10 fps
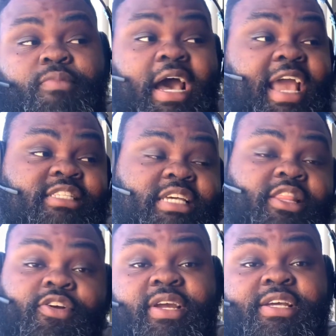I ain't saying
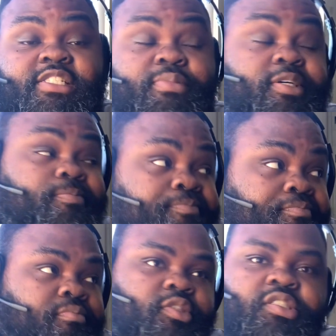there is, but
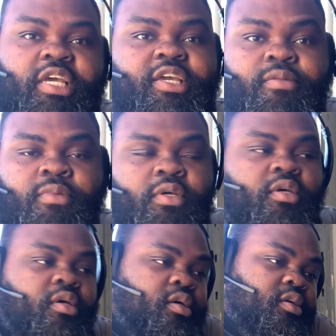just saying.
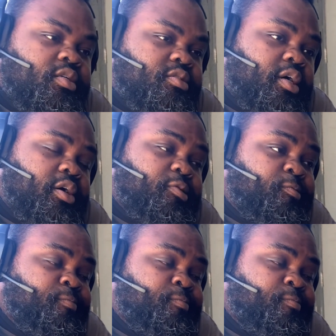So